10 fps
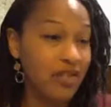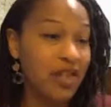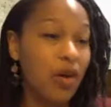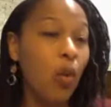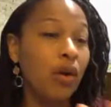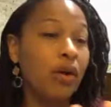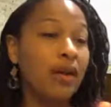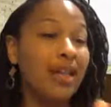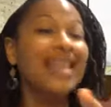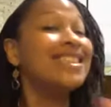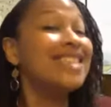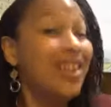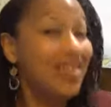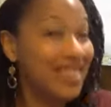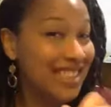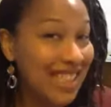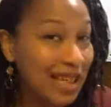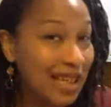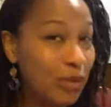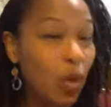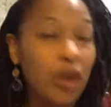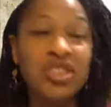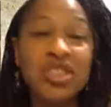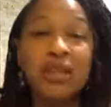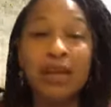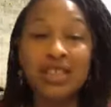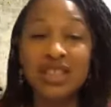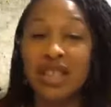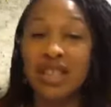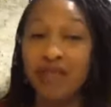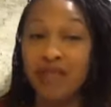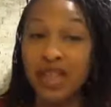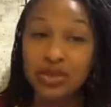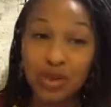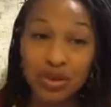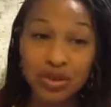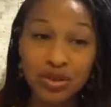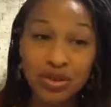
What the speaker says: Or is there a team or just a bunch of individuals